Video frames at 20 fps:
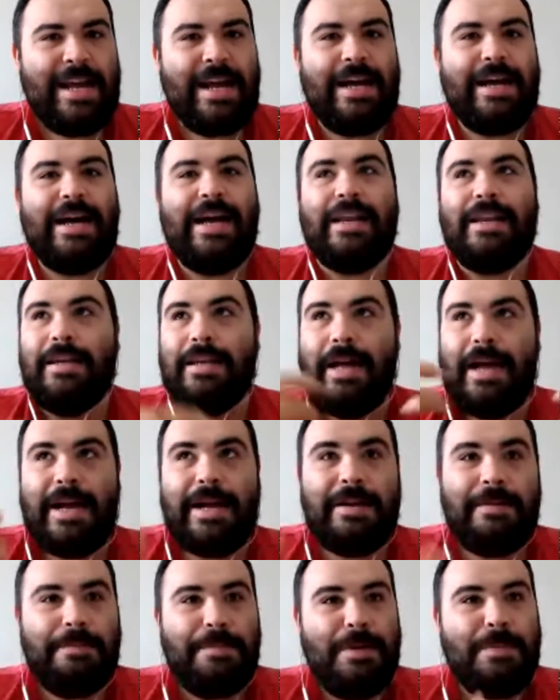A, a
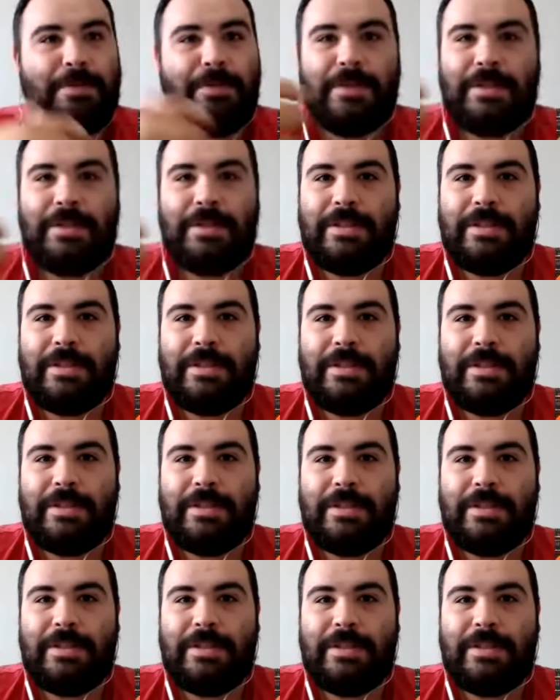lot of people
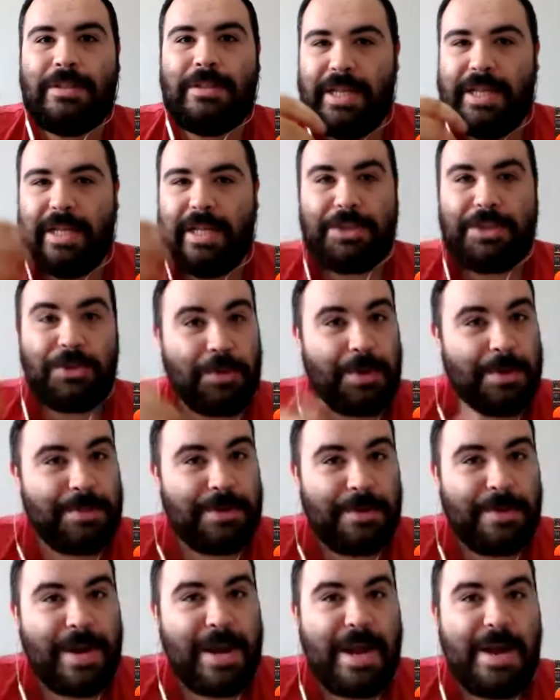tossing and turning that script
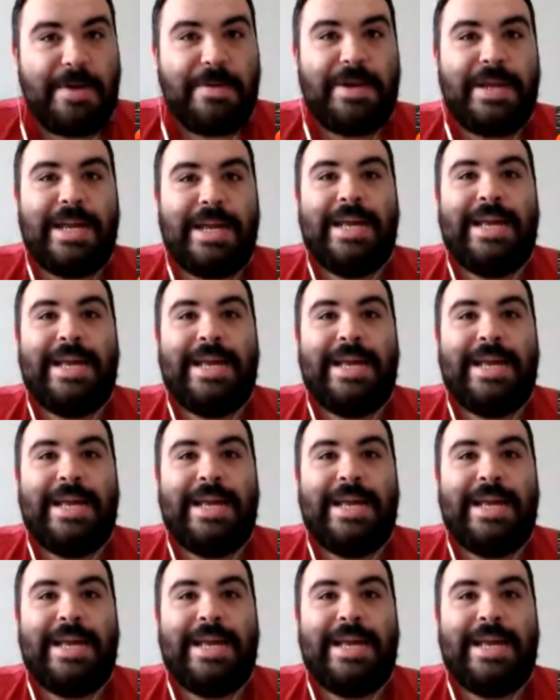around.